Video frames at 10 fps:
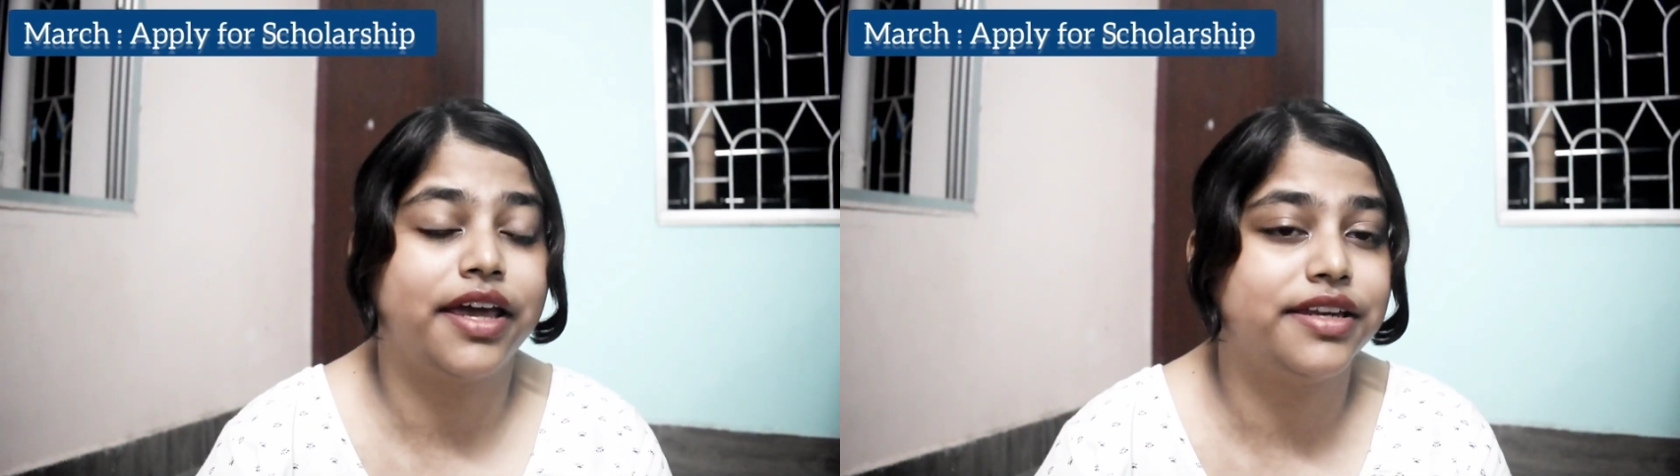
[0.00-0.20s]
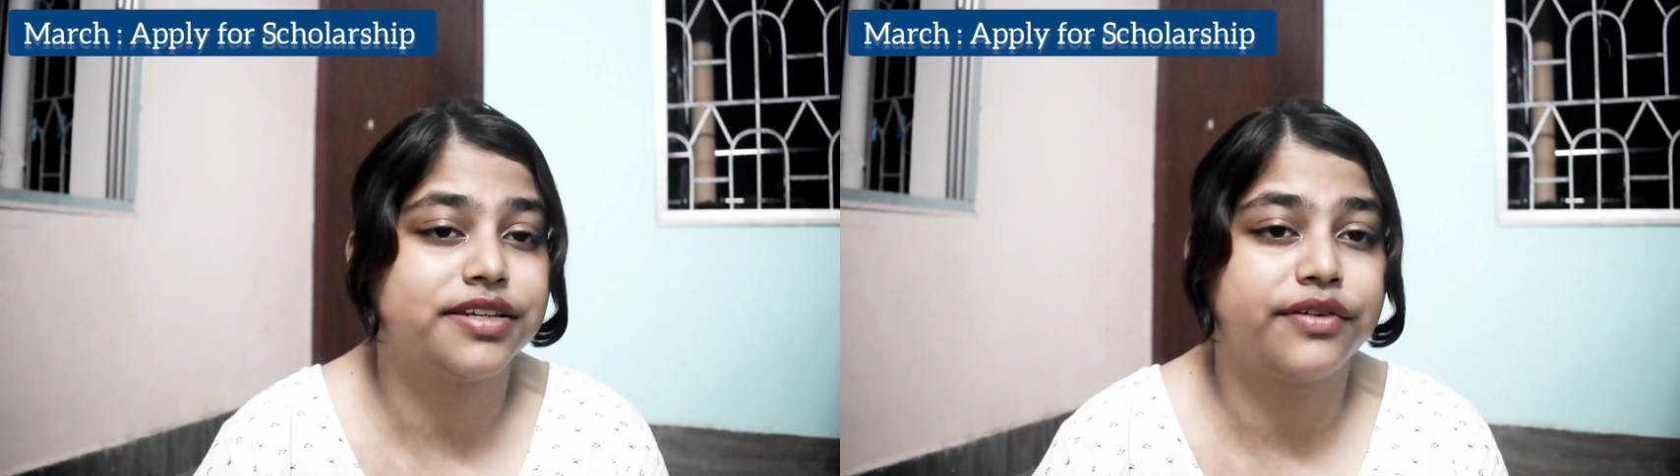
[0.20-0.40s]

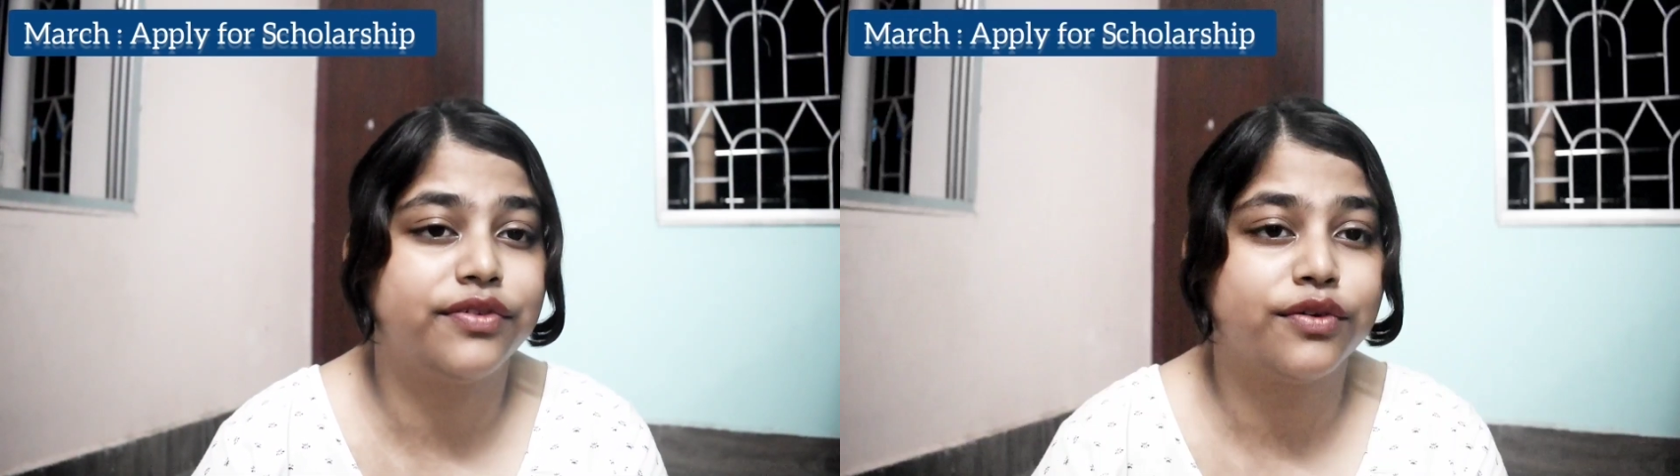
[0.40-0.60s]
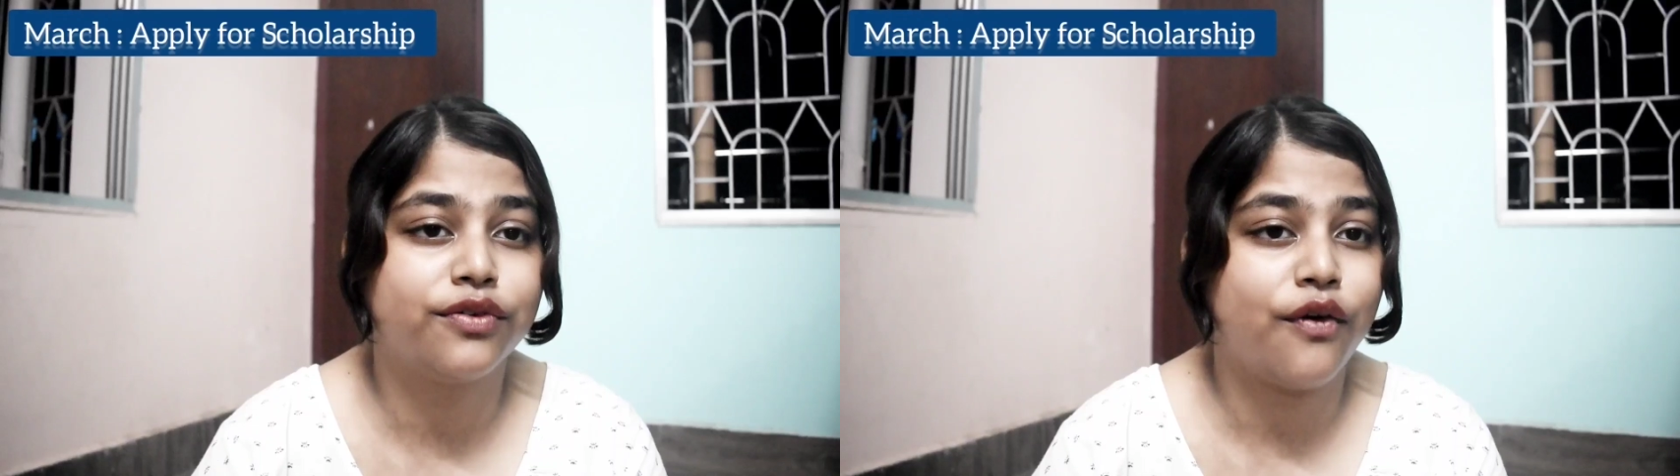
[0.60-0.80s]

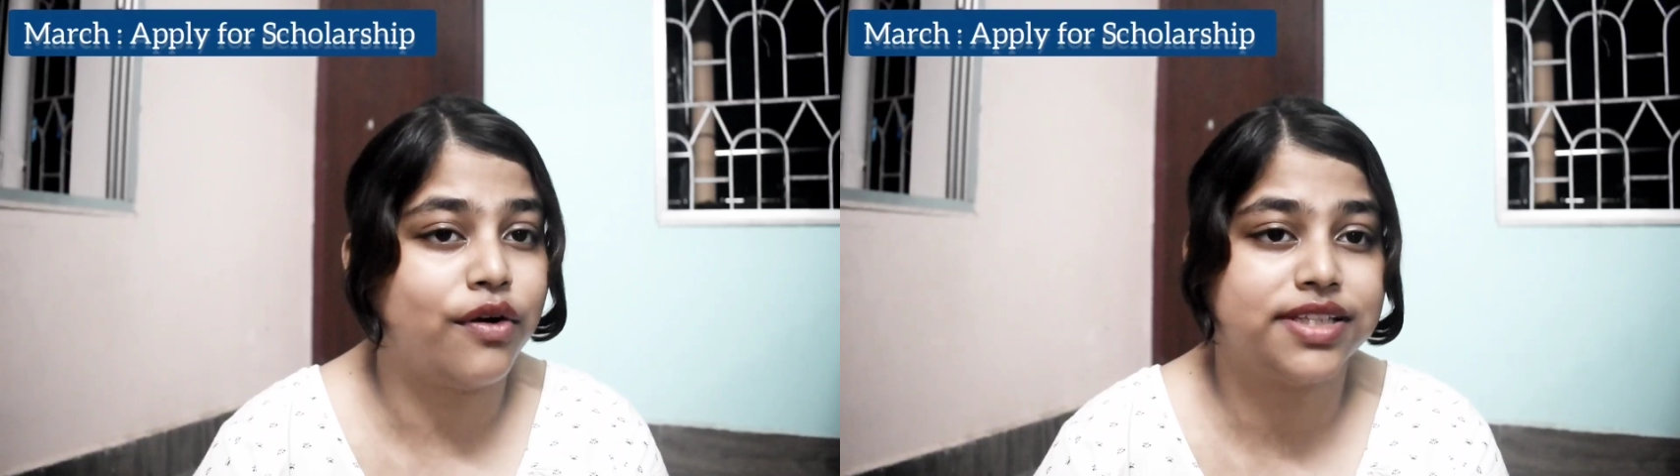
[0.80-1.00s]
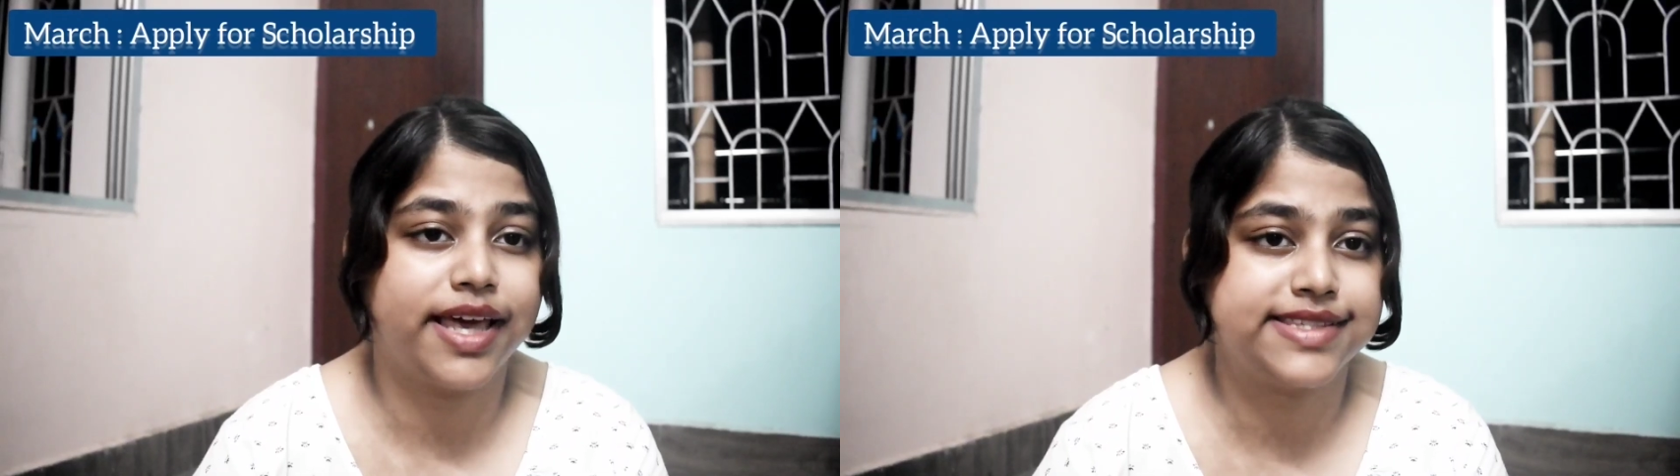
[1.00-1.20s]
interview or the